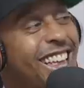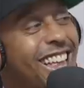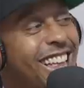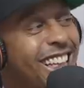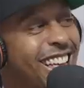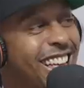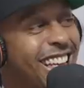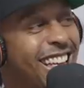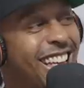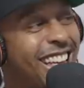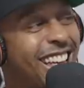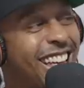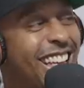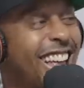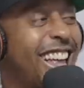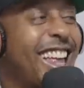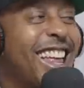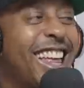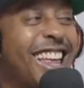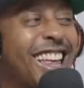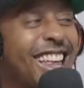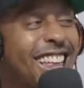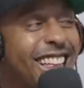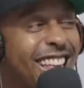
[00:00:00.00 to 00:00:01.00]
me.
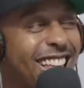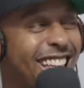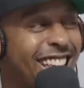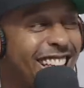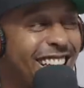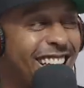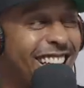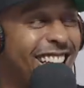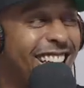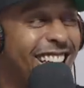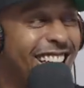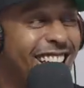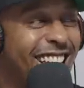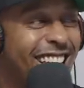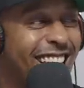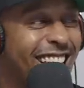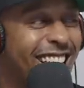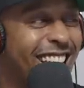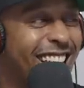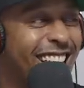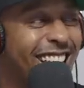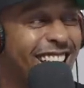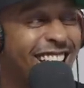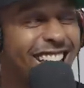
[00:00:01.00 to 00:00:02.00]
You a slime
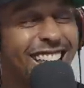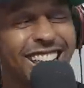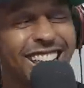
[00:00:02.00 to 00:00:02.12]
ball.